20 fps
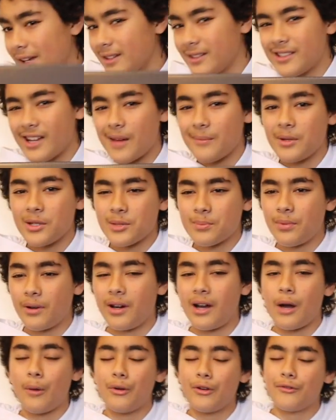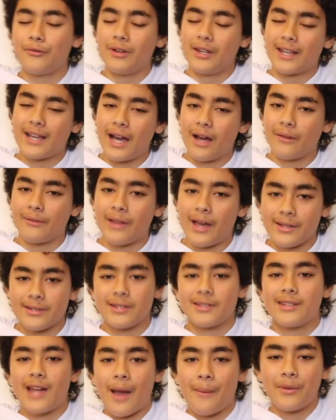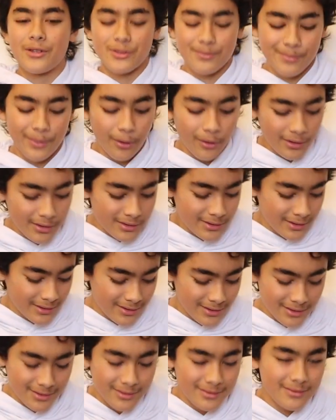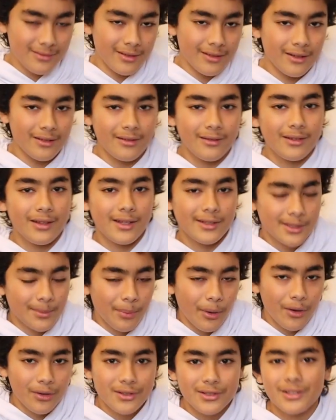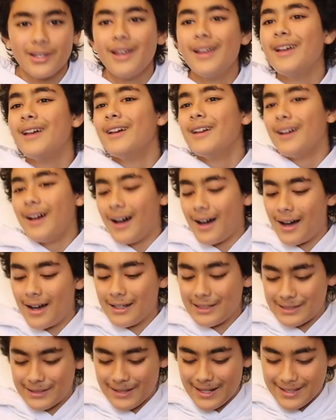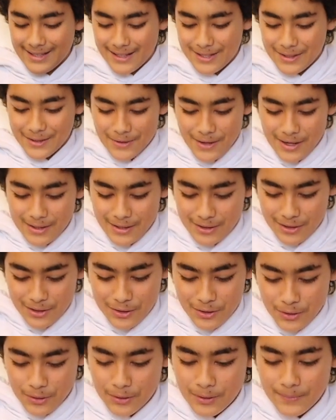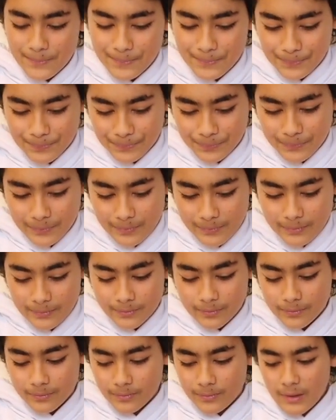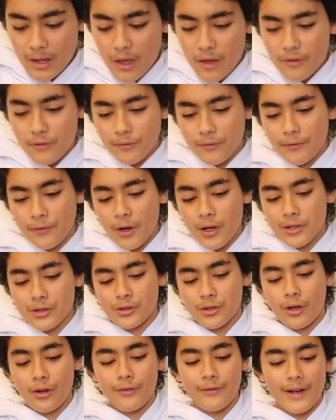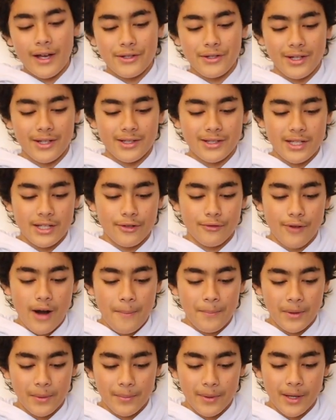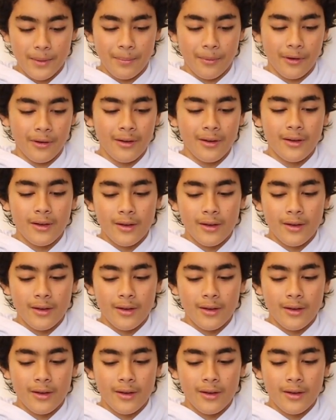damaged, but I wouldn't really count that as a damaged box. It's just, it's a box. So let's get straight into the shoe. First off, as you can see, the wrapping paper,